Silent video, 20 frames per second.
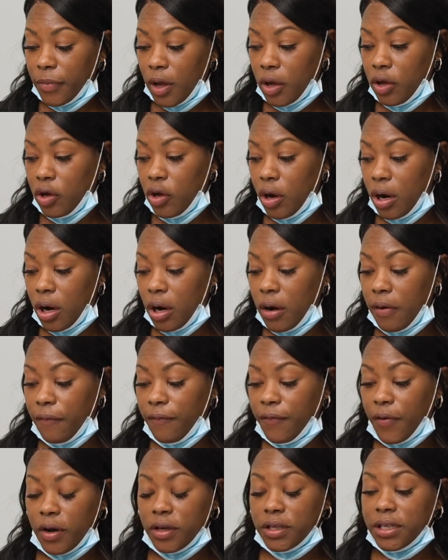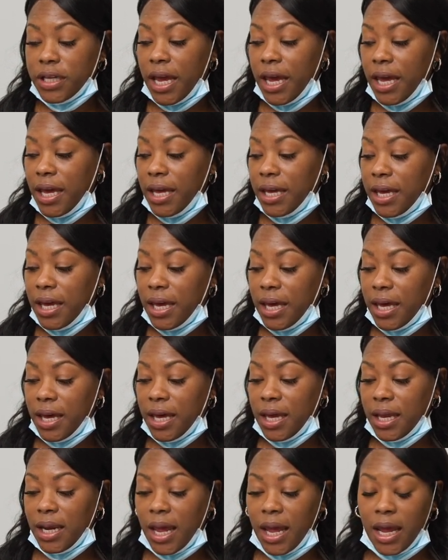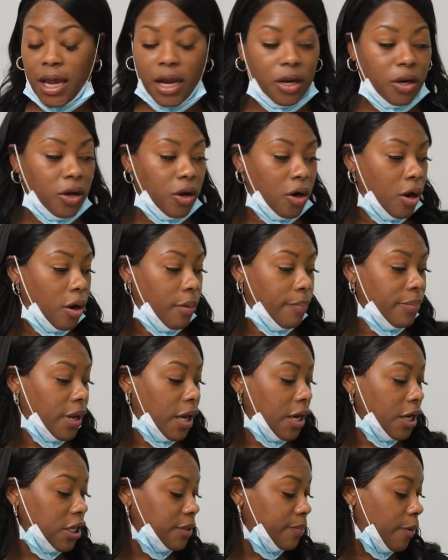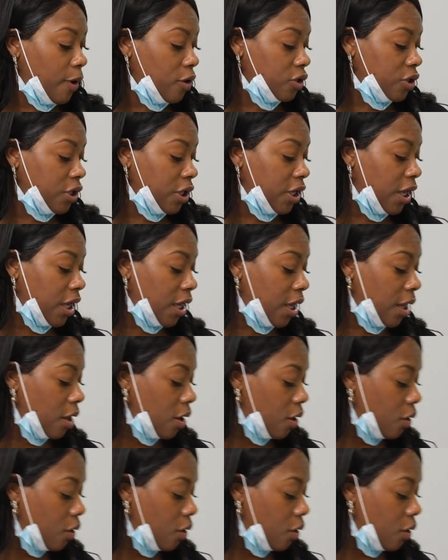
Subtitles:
your first aid kit and your blood exposure kit